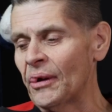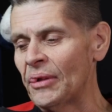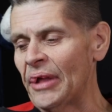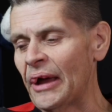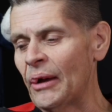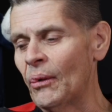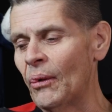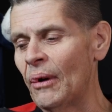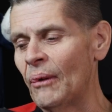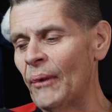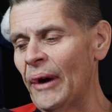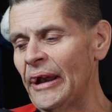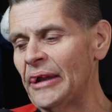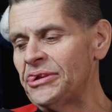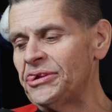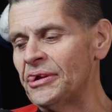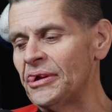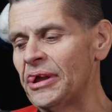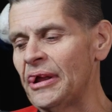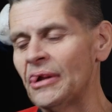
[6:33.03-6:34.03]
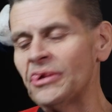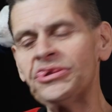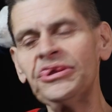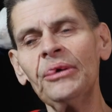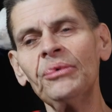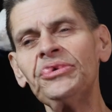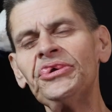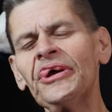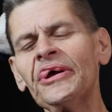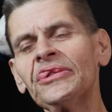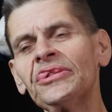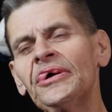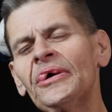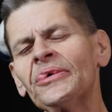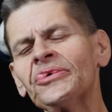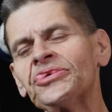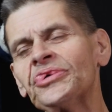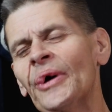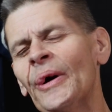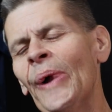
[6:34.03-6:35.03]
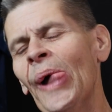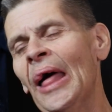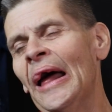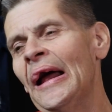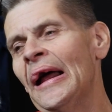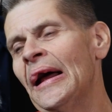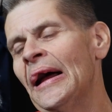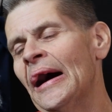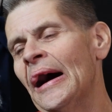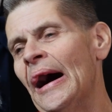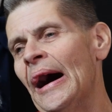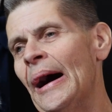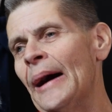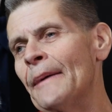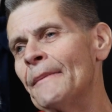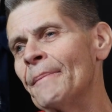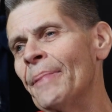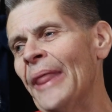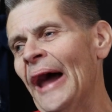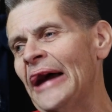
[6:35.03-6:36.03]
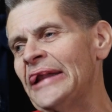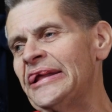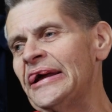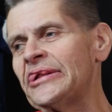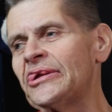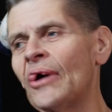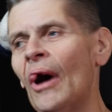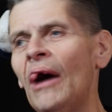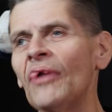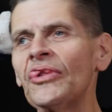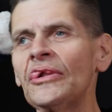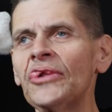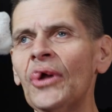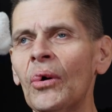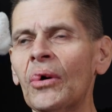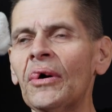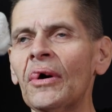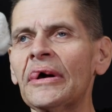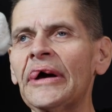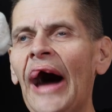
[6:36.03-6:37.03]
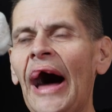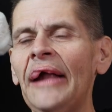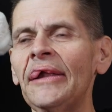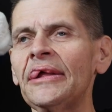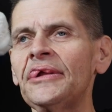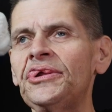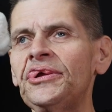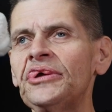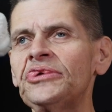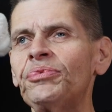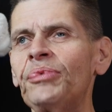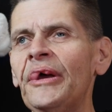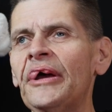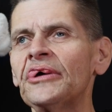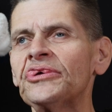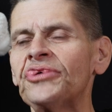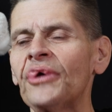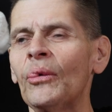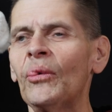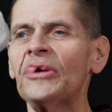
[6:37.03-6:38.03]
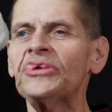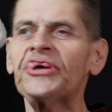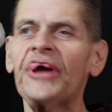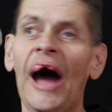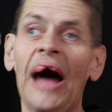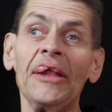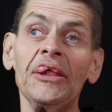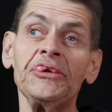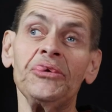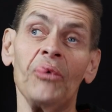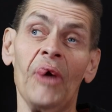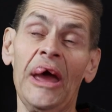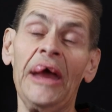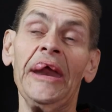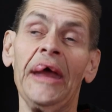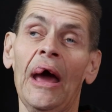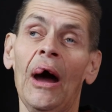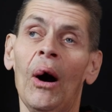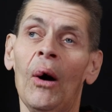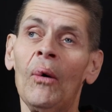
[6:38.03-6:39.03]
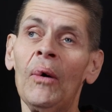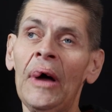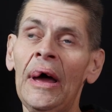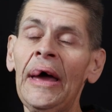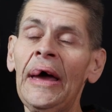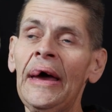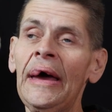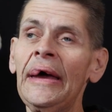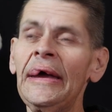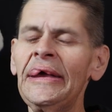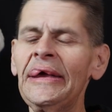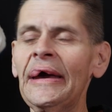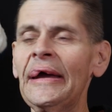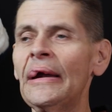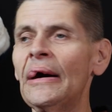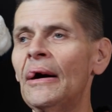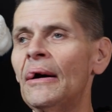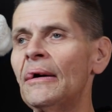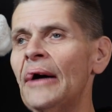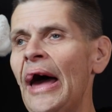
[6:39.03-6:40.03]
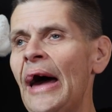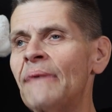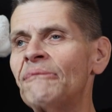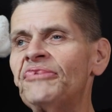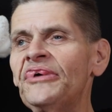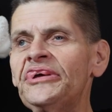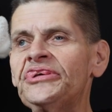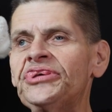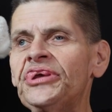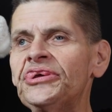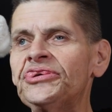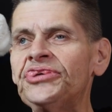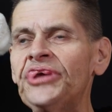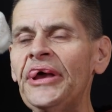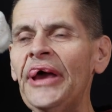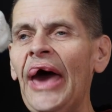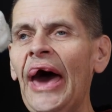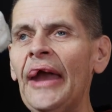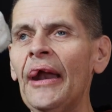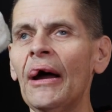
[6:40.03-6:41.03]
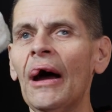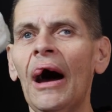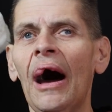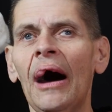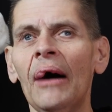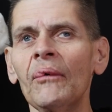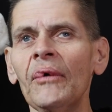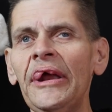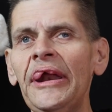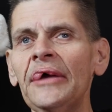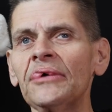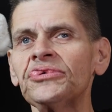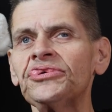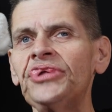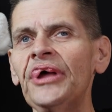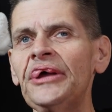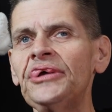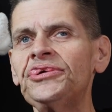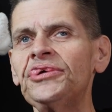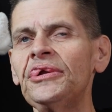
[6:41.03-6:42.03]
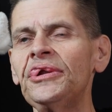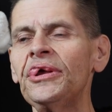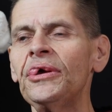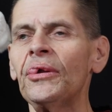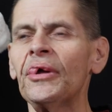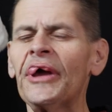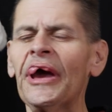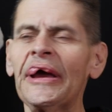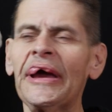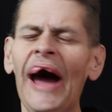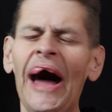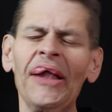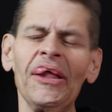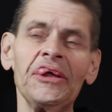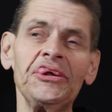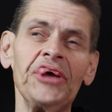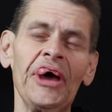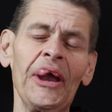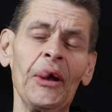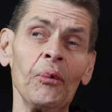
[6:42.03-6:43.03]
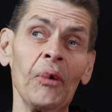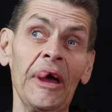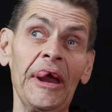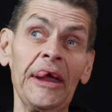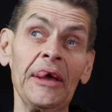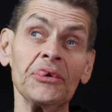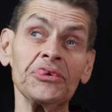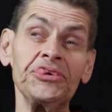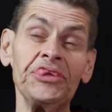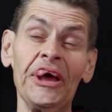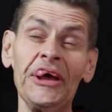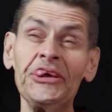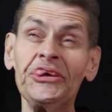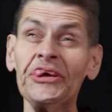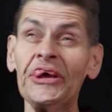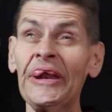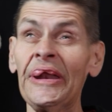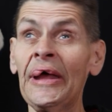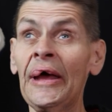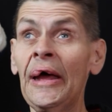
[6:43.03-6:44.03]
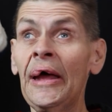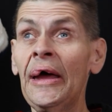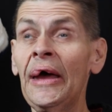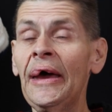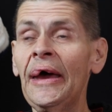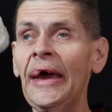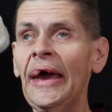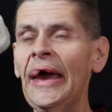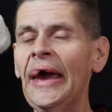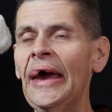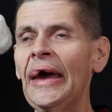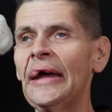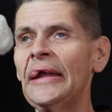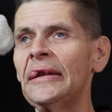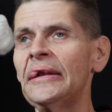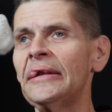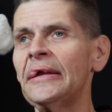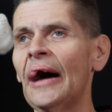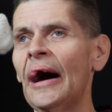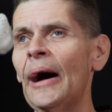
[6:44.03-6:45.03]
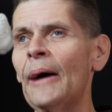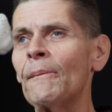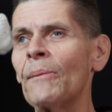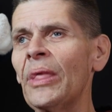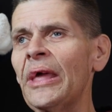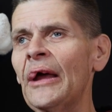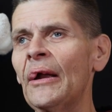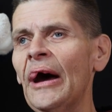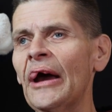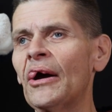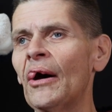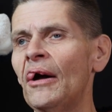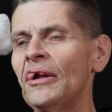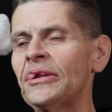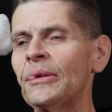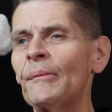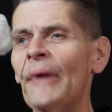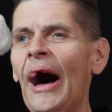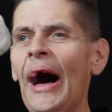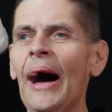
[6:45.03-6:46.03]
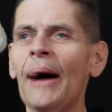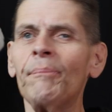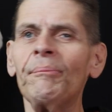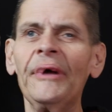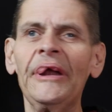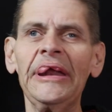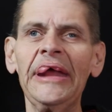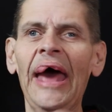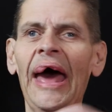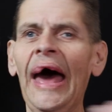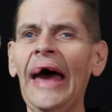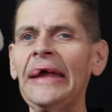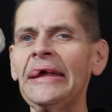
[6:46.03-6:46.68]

were like, "Well, why don't you see what you can do?" So I did call the local colleges because there was college radio. MVCC had a radio station. Utica College had a radio station, and I called them up, and you